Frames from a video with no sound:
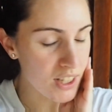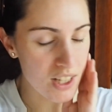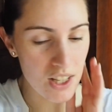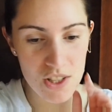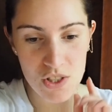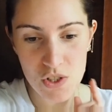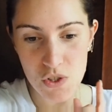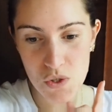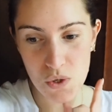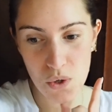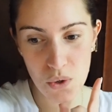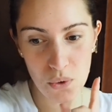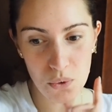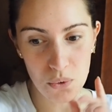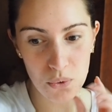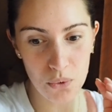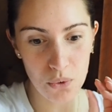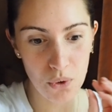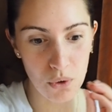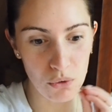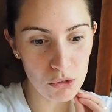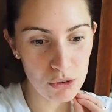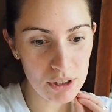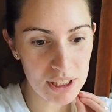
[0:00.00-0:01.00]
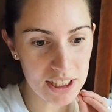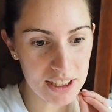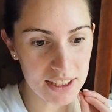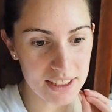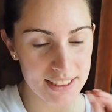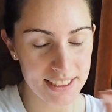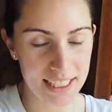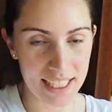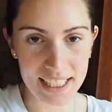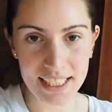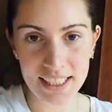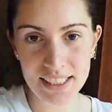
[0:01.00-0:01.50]
So we're
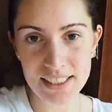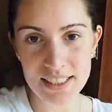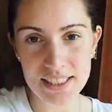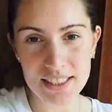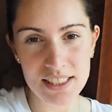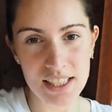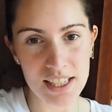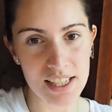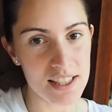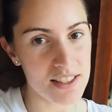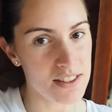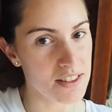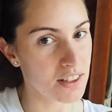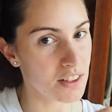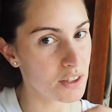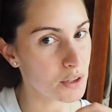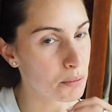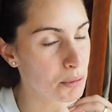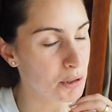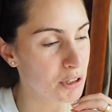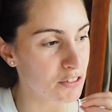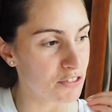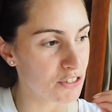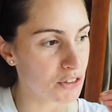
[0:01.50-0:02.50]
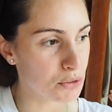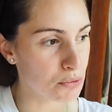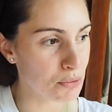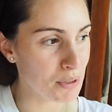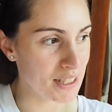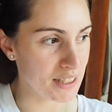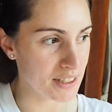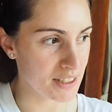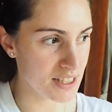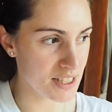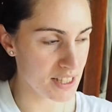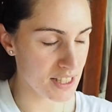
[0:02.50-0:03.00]
taking this day as a little bit of a
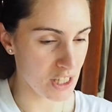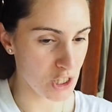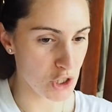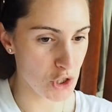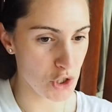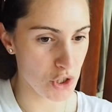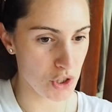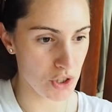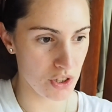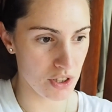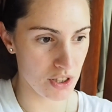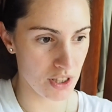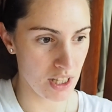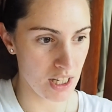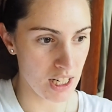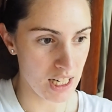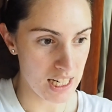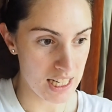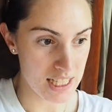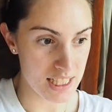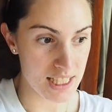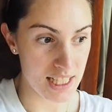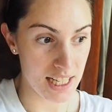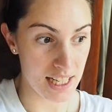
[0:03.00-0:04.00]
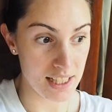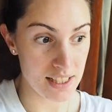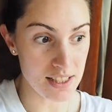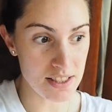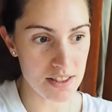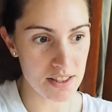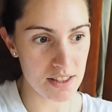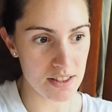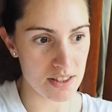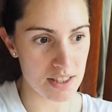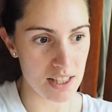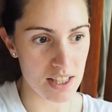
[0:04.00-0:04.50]
relaxation day,
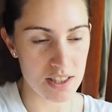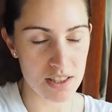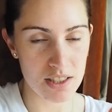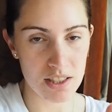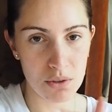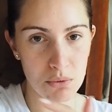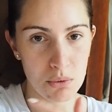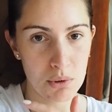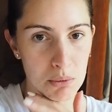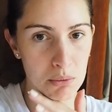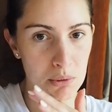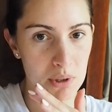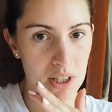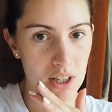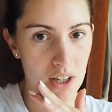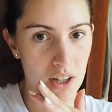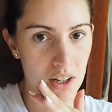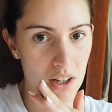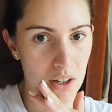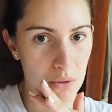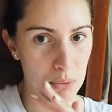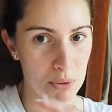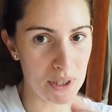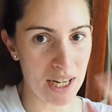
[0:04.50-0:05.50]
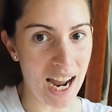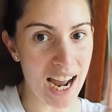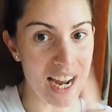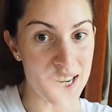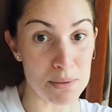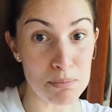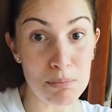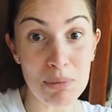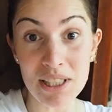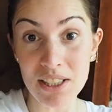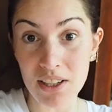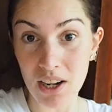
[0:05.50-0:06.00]
since yesterday we
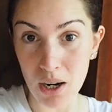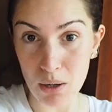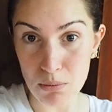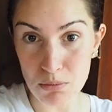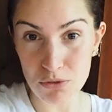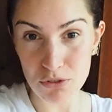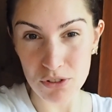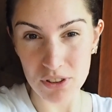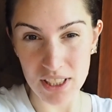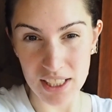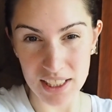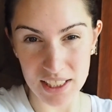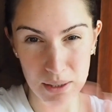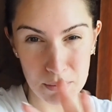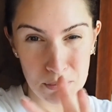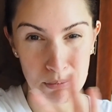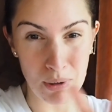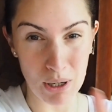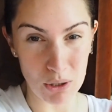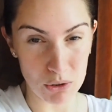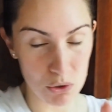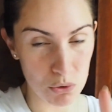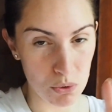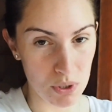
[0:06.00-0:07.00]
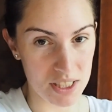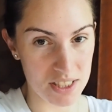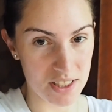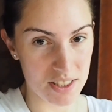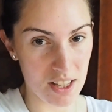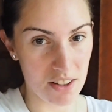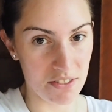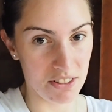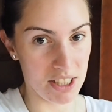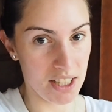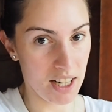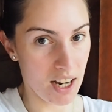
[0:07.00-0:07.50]
had been up for like about
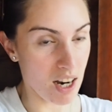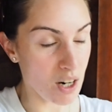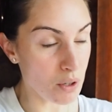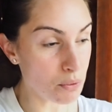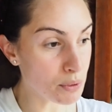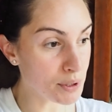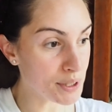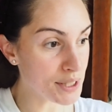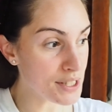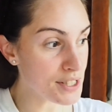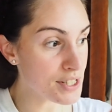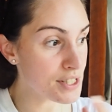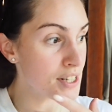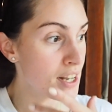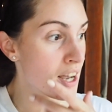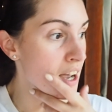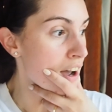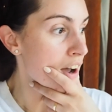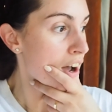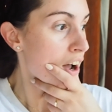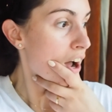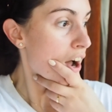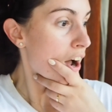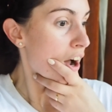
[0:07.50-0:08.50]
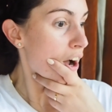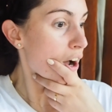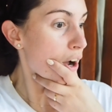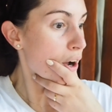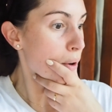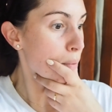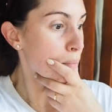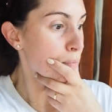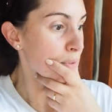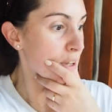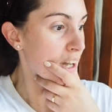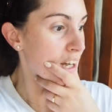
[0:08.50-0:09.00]
27 hours.
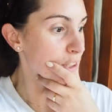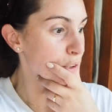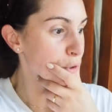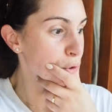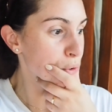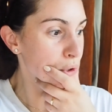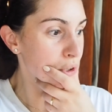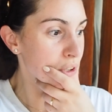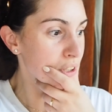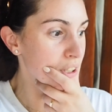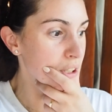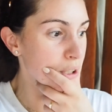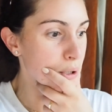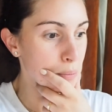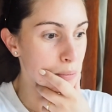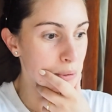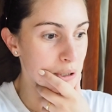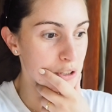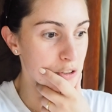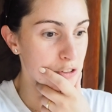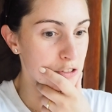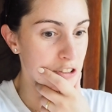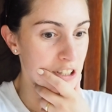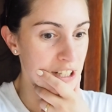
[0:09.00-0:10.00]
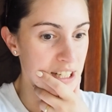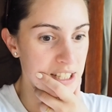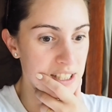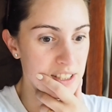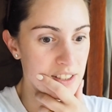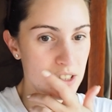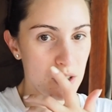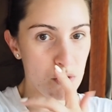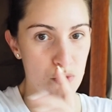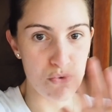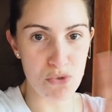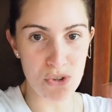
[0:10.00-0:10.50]
I'll do you a little bit of
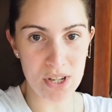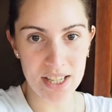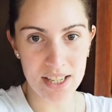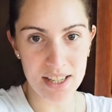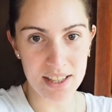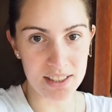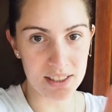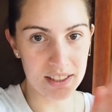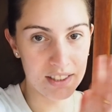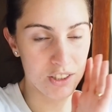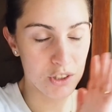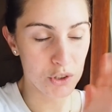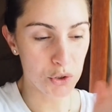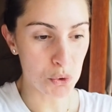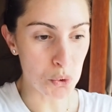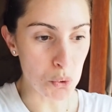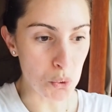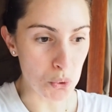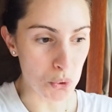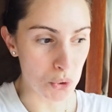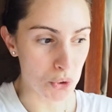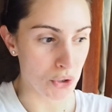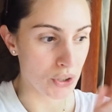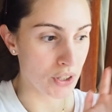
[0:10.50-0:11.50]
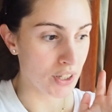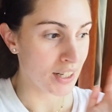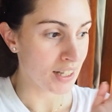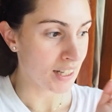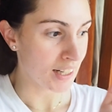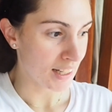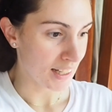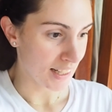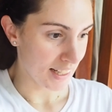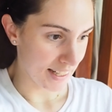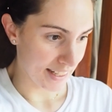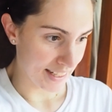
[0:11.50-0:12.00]
a villa tour
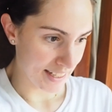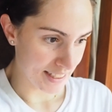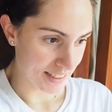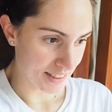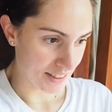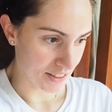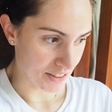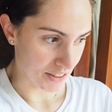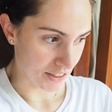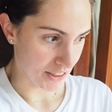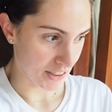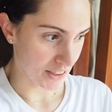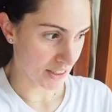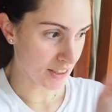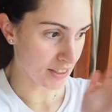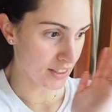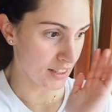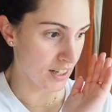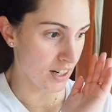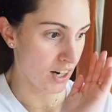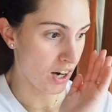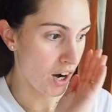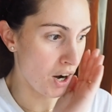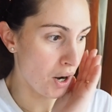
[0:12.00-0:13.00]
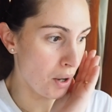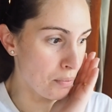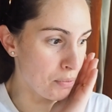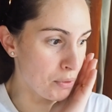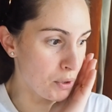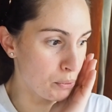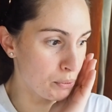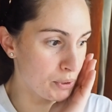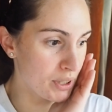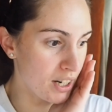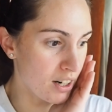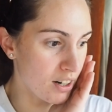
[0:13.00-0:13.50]
later.
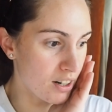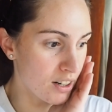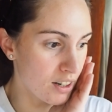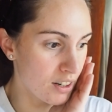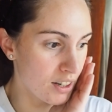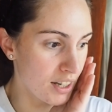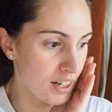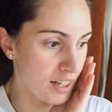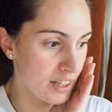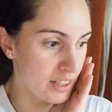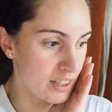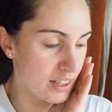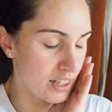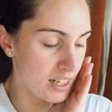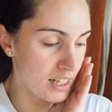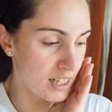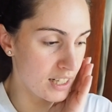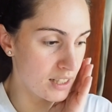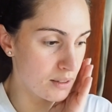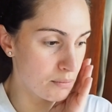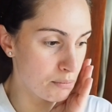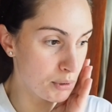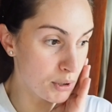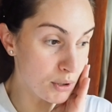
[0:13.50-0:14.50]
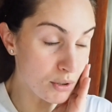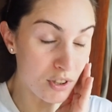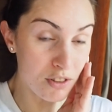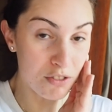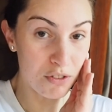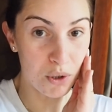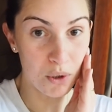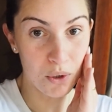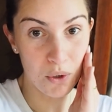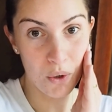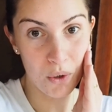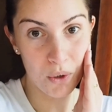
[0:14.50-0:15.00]
We are at a
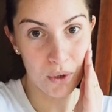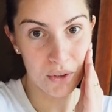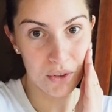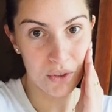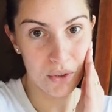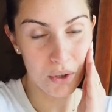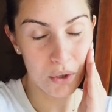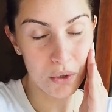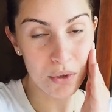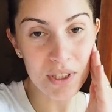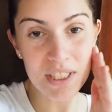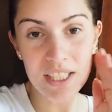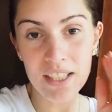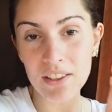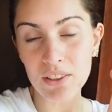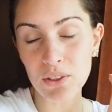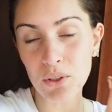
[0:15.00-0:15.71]
beautiful hotel.